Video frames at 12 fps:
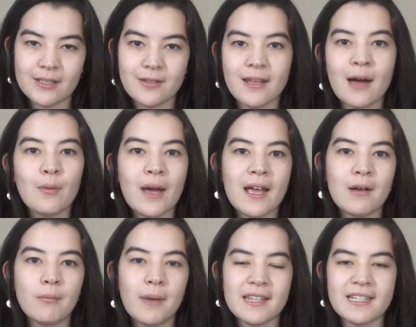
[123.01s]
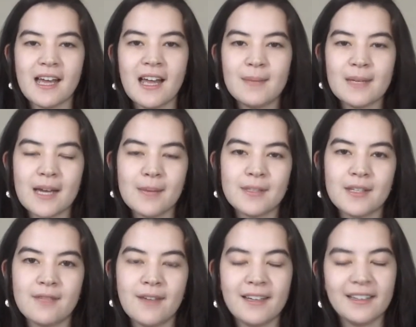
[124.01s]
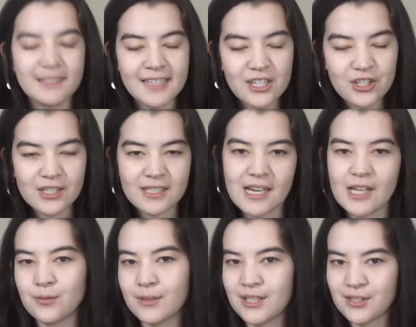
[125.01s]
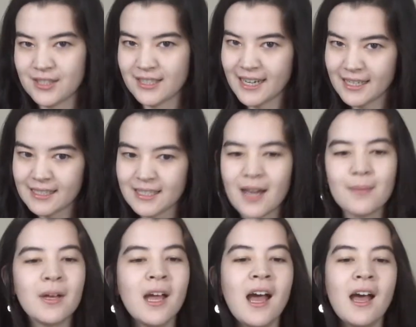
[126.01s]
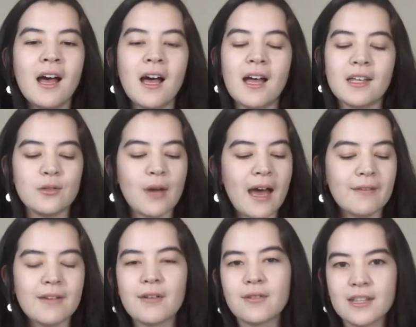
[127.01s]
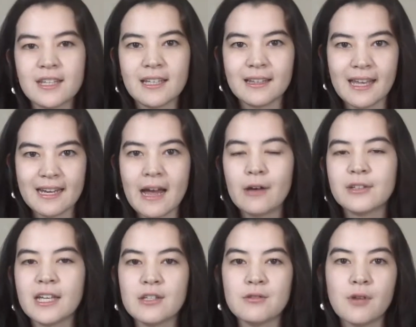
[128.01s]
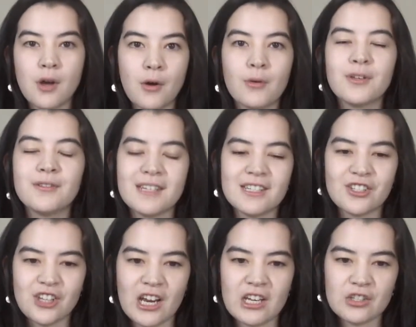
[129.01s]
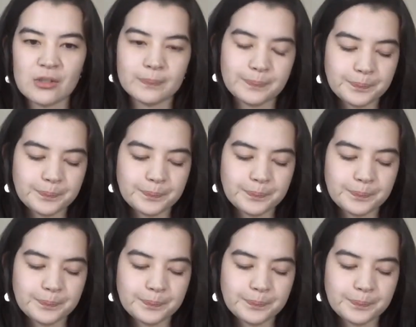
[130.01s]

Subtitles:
So that way, by the time it comes to the finalization stage, which is just the next step, you have everything laid out that you know you need to change.